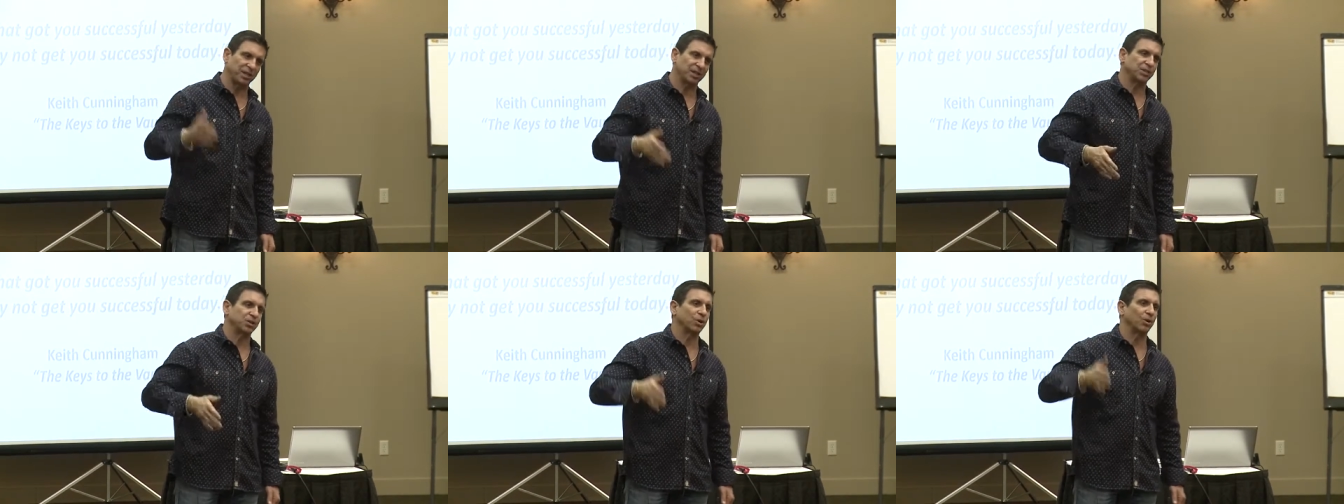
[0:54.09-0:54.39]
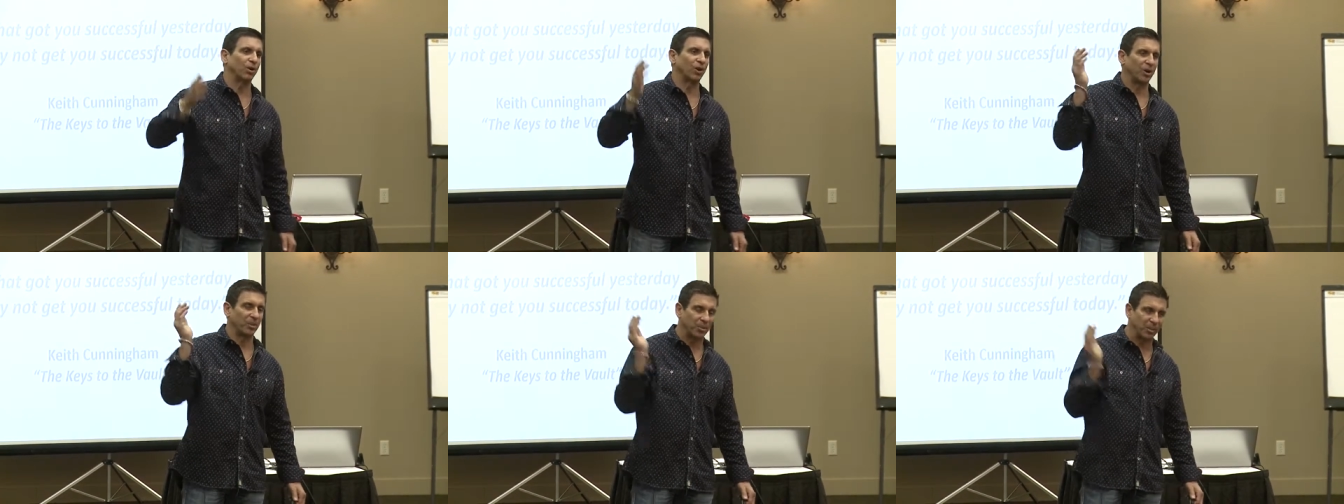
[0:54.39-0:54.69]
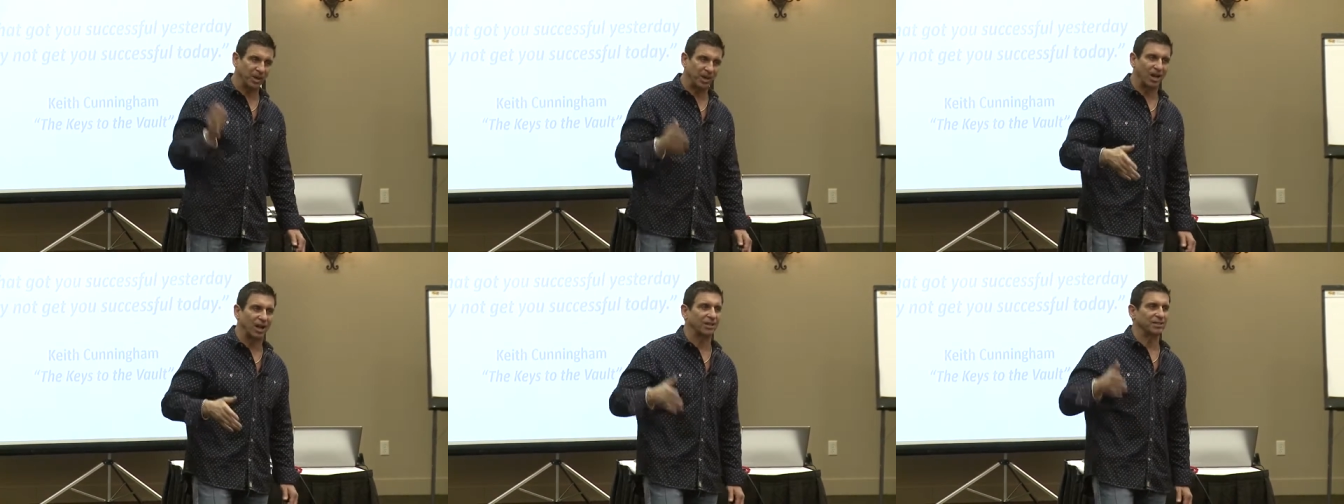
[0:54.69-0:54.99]
a tour,
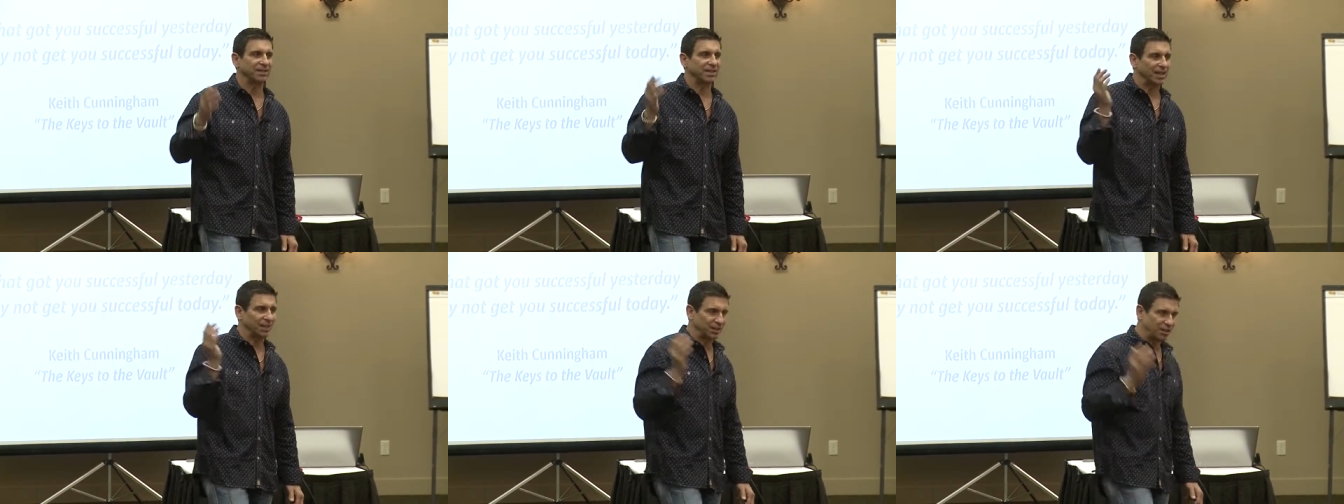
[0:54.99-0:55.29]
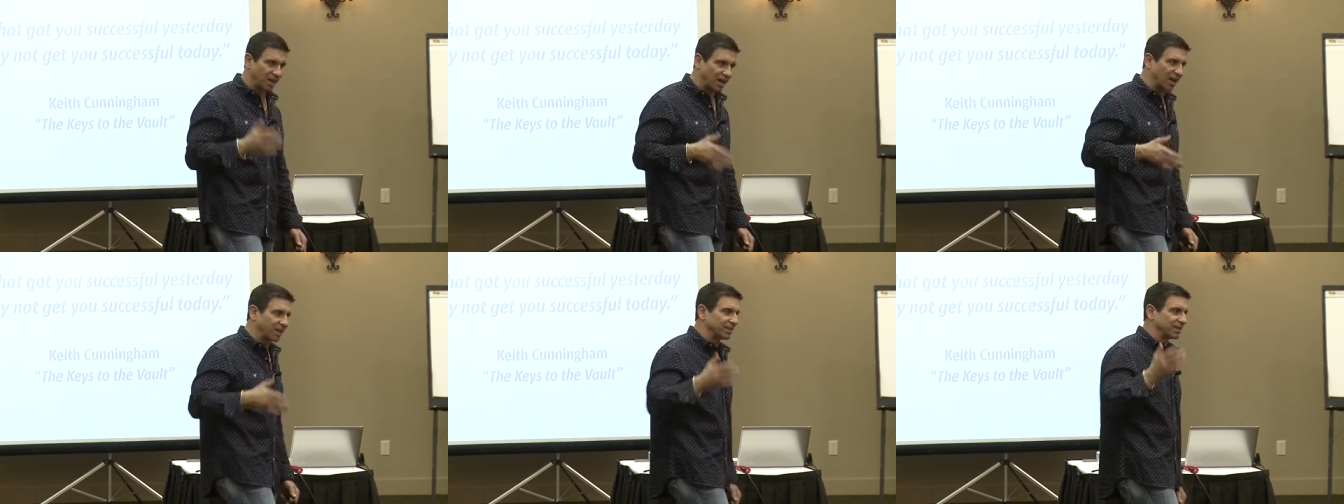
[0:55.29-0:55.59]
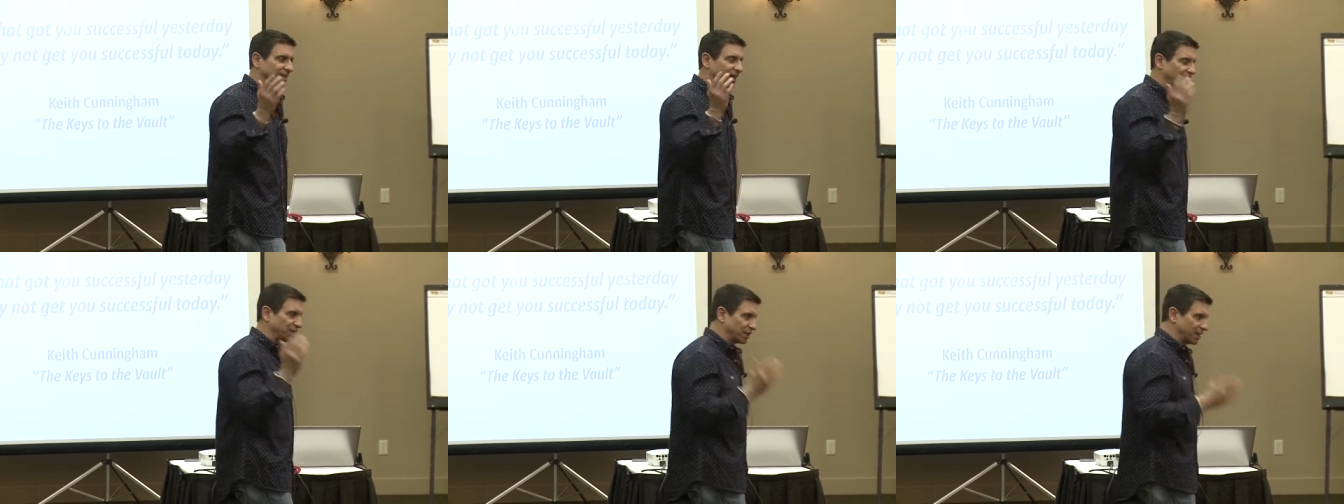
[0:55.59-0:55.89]
pre-consultation,
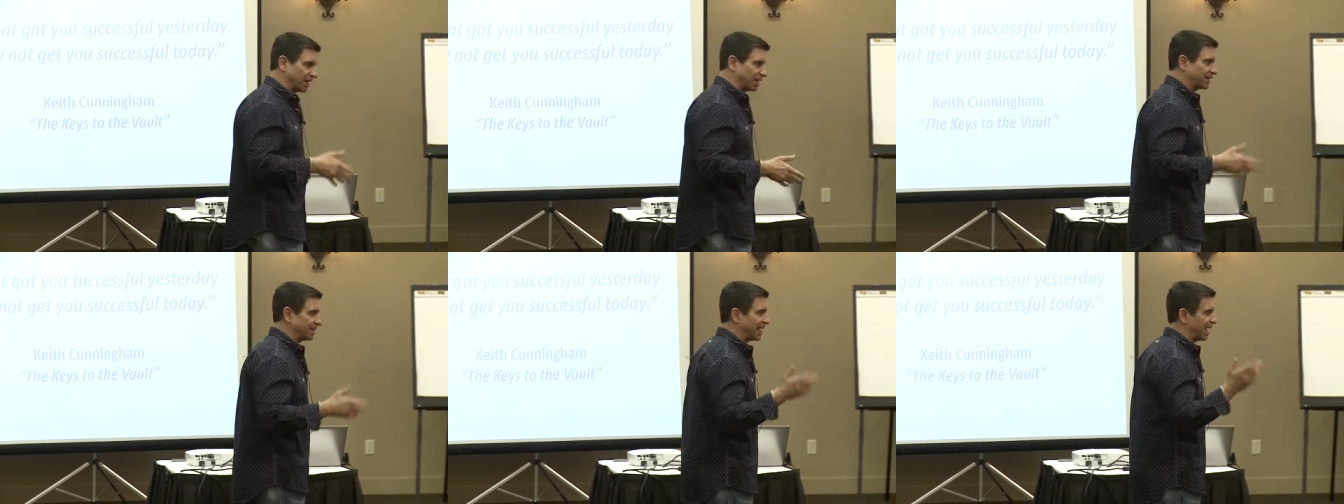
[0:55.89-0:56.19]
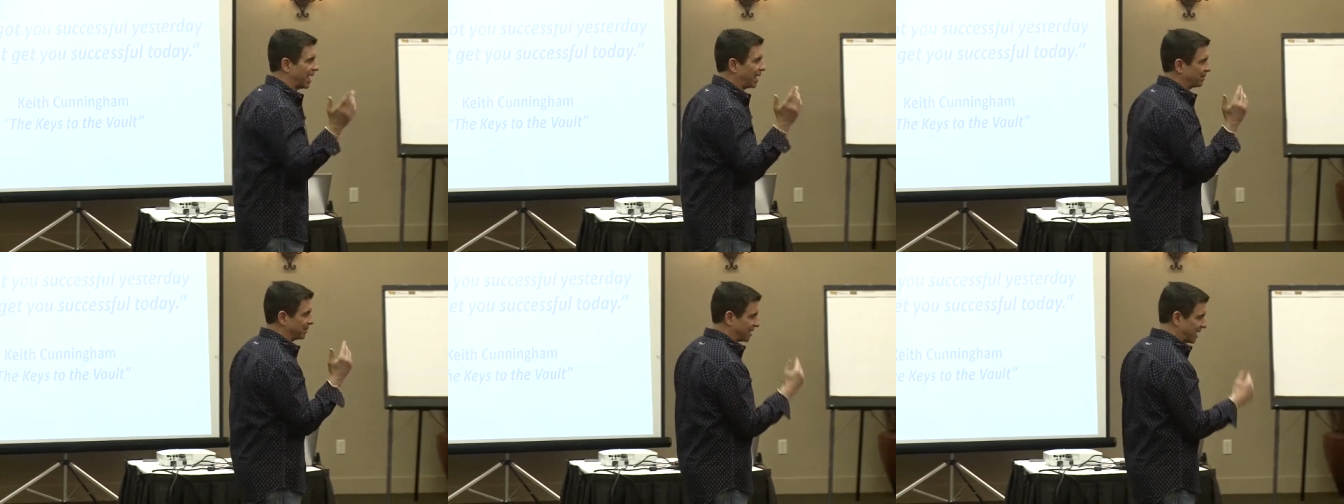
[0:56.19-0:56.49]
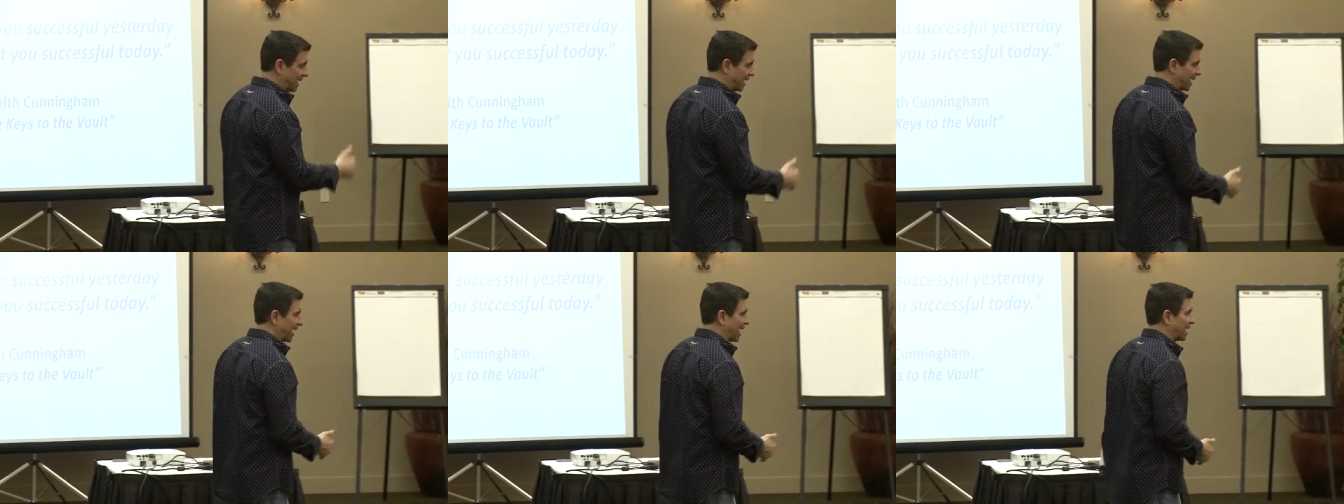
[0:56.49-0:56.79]
consultation, exam,
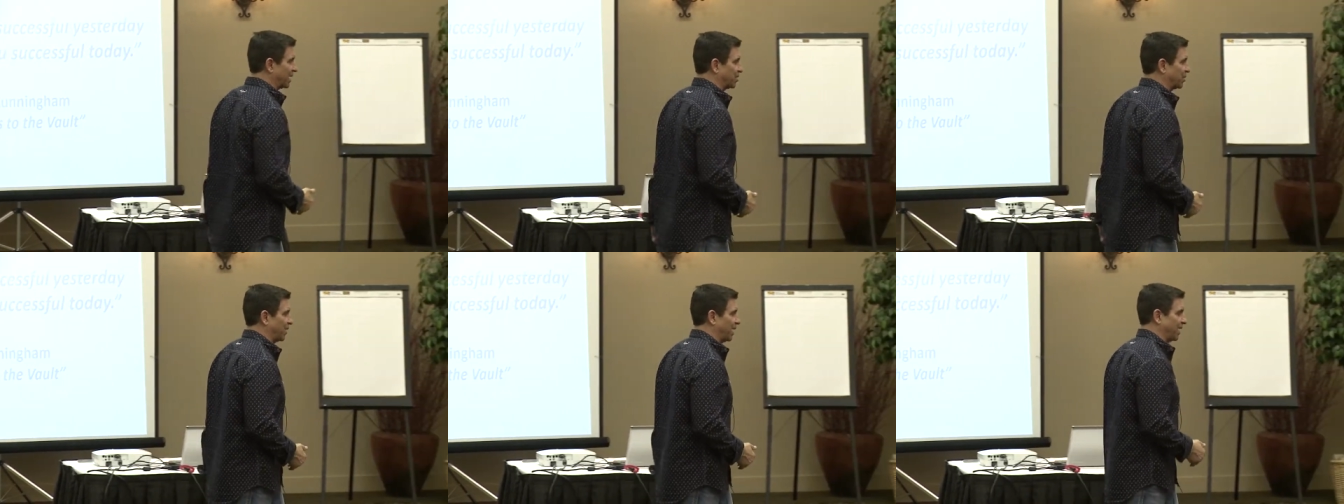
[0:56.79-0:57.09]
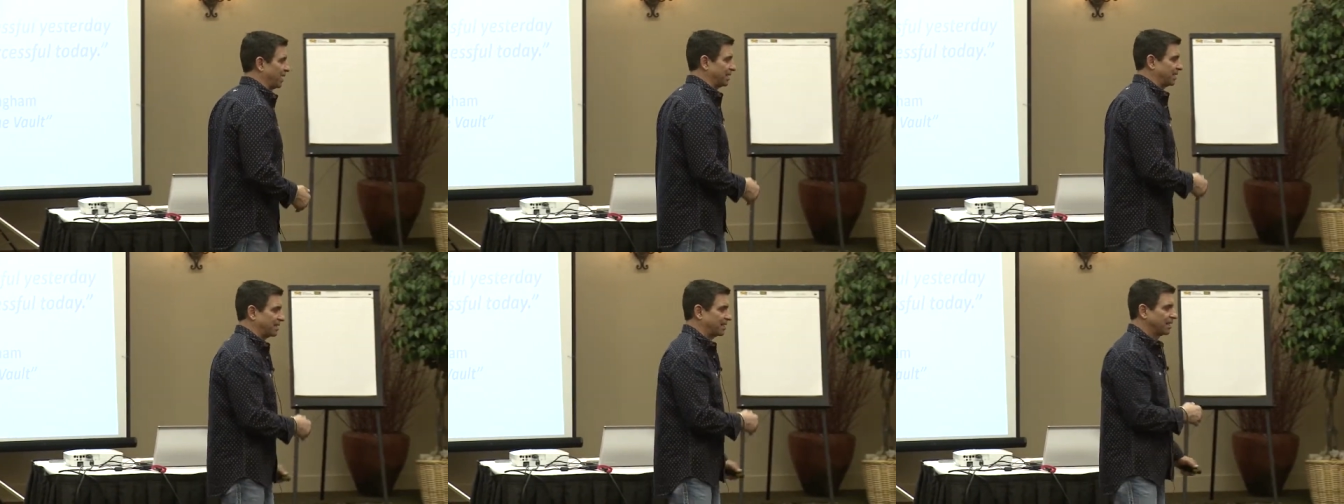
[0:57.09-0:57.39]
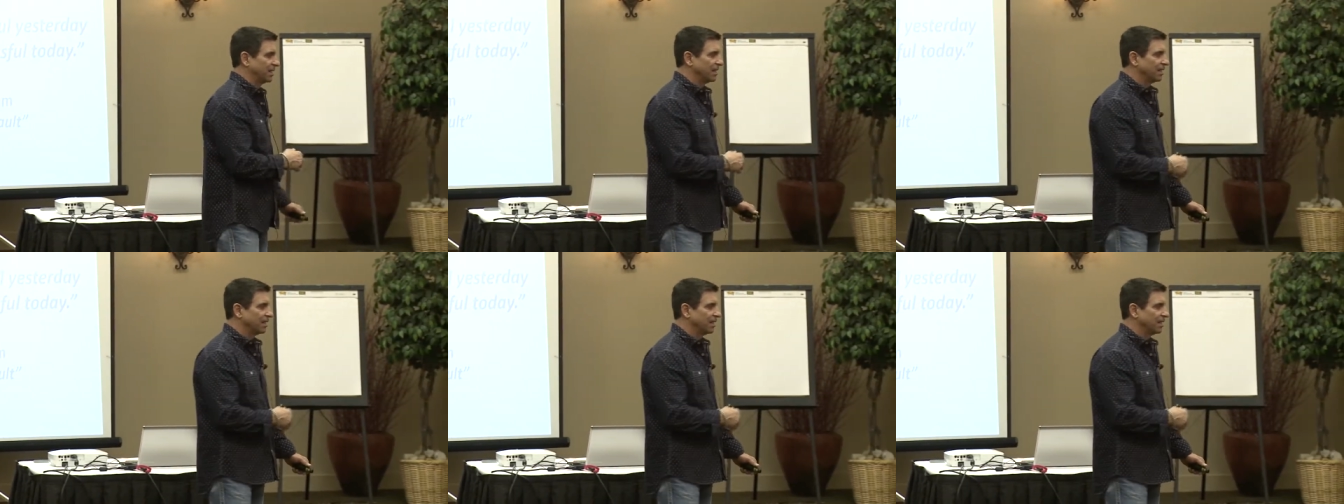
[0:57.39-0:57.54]
take x-rays.